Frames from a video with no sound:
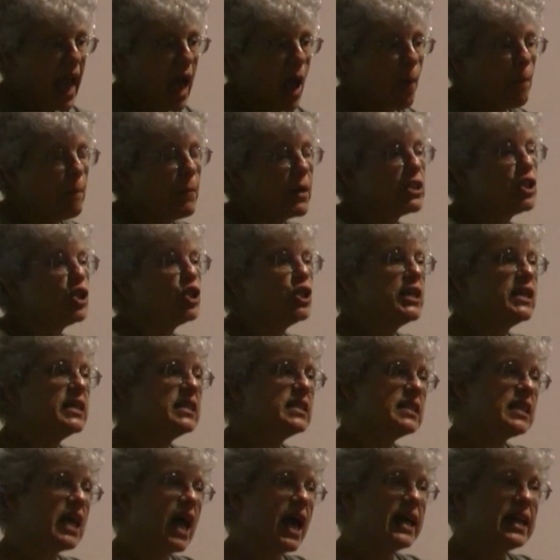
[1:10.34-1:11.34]
But she
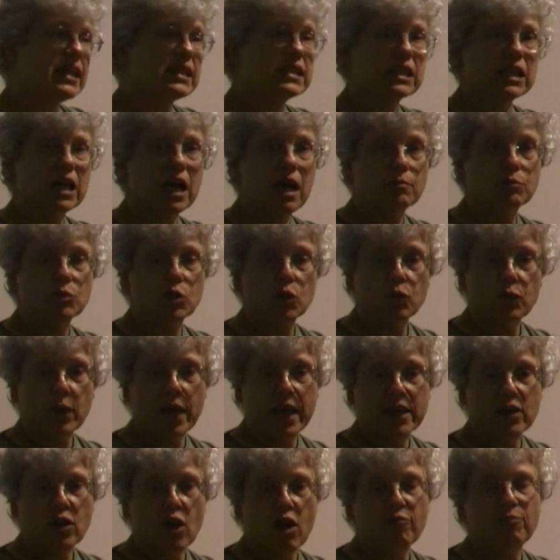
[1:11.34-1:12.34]
decided to come to
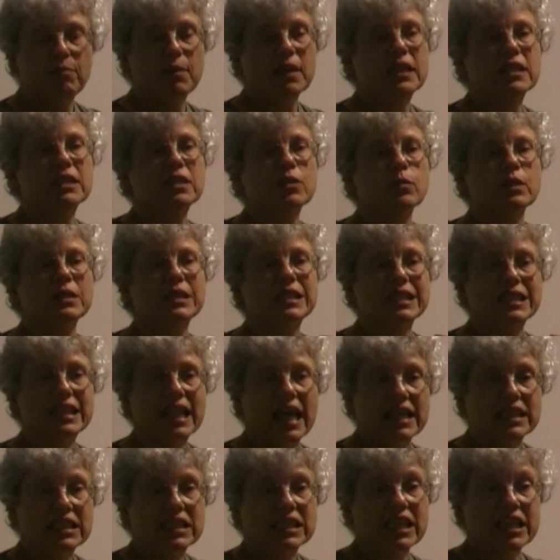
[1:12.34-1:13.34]
Randolph because it was
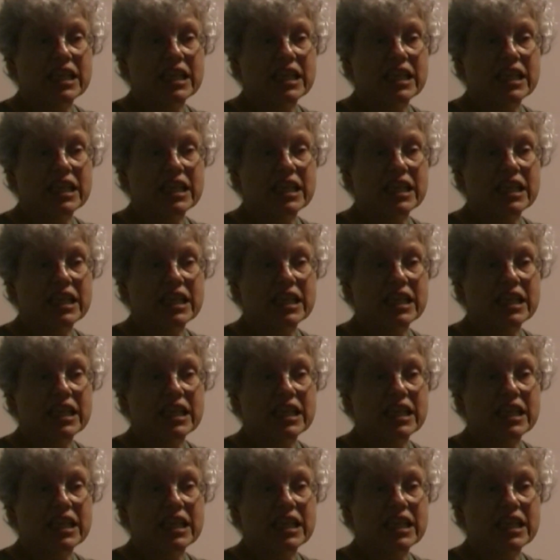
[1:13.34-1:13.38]
less